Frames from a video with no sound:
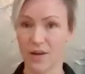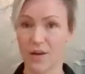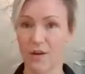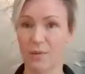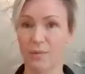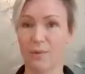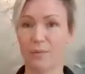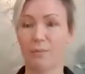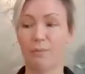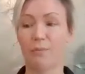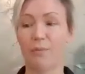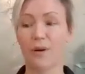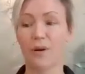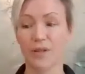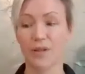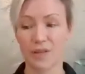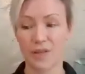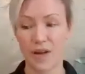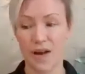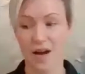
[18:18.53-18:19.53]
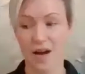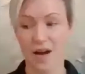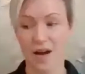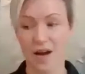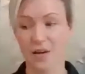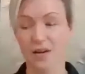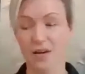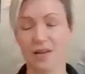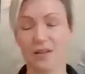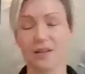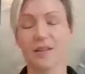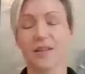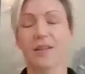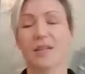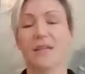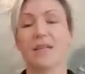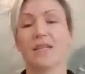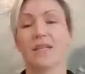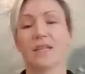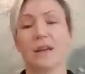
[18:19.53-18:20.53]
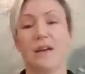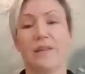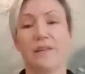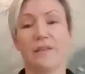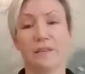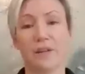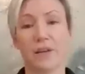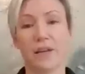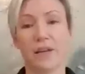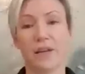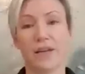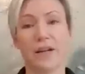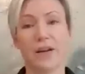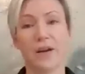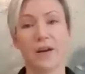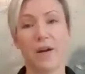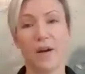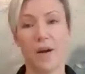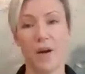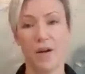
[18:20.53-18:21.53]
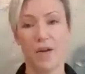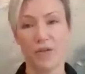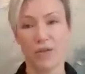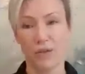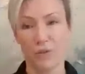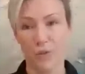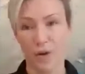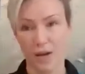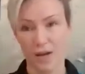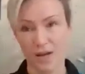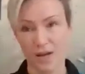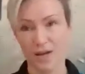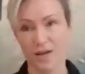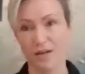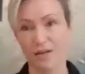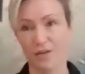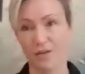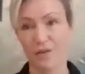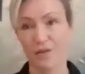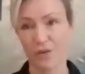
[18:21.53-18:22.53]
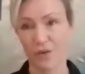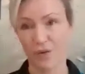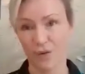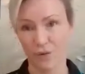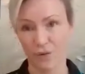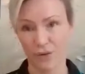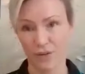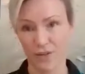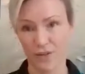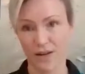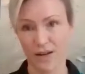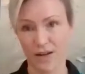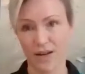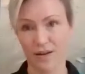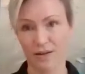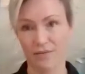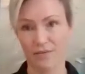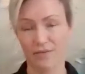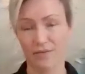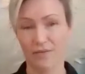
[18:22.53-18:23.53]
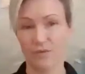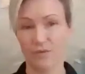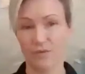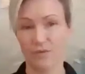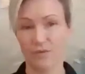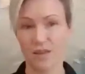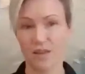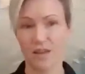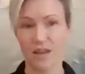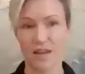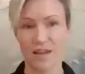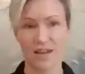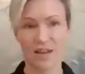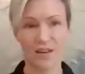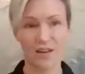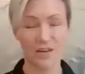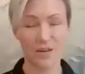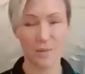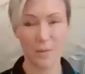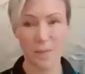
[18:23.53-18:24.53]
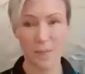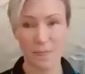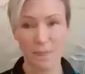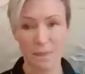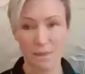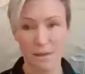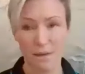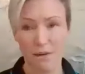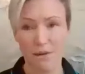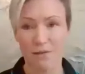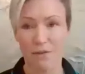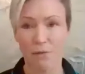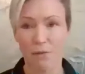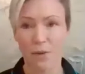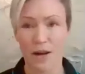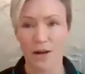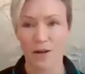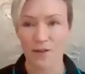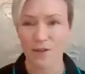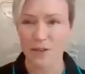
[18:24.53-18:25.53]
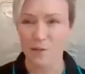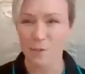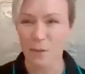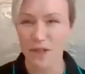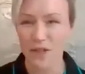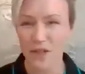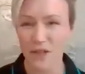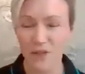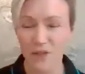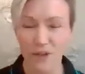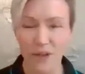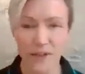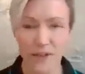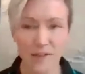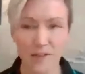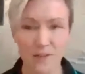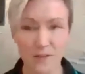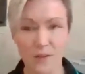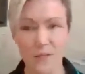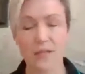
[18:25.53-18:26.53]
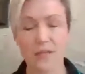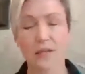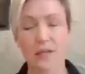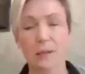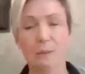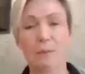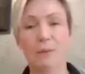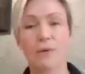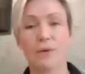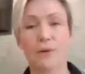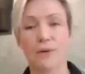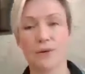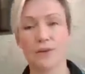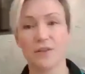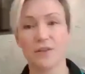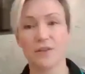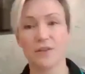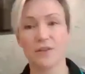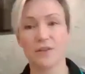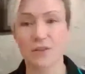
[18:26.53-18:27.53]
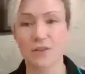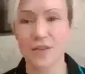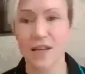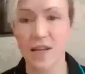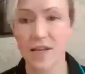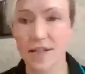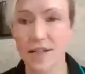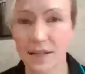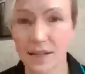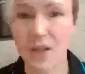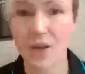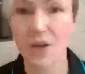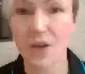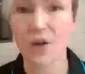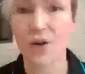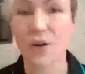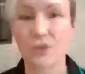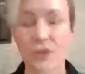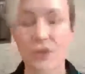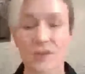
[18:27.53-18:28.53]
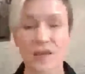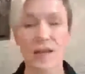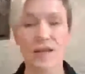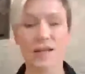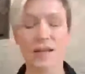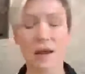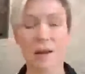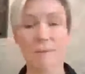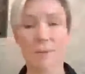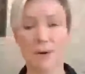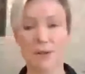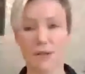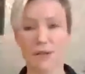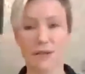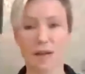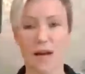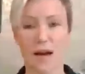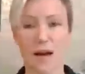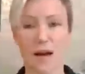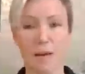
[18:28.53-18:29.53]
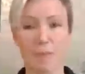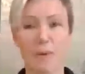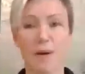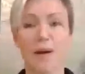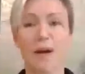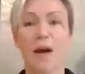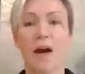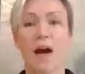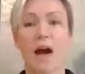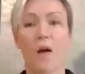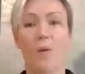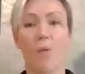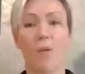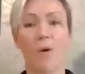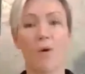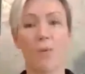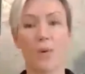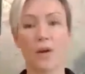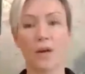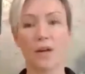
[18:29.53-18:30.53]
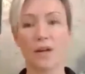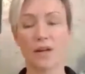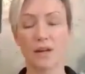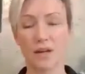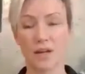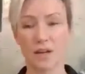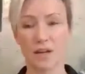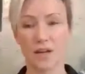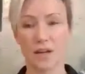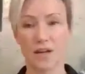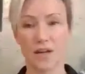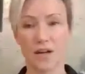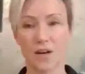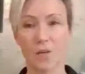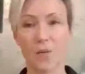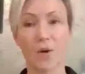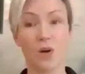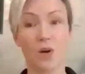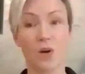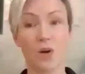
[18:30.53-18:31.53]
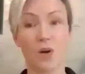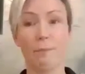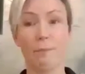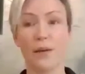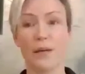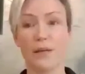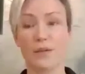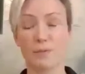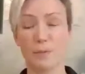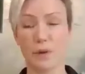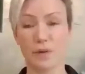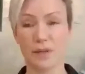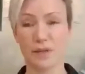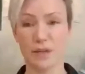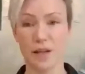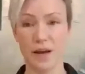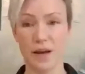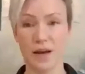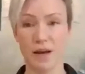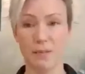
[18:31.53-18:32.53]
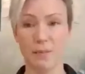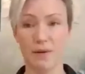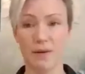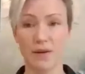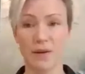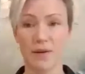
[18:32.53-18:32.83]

But body typing is definitely the way forward, I really think, for weight loss, especially if you get into a sticky point. Understanding our body type and what each body type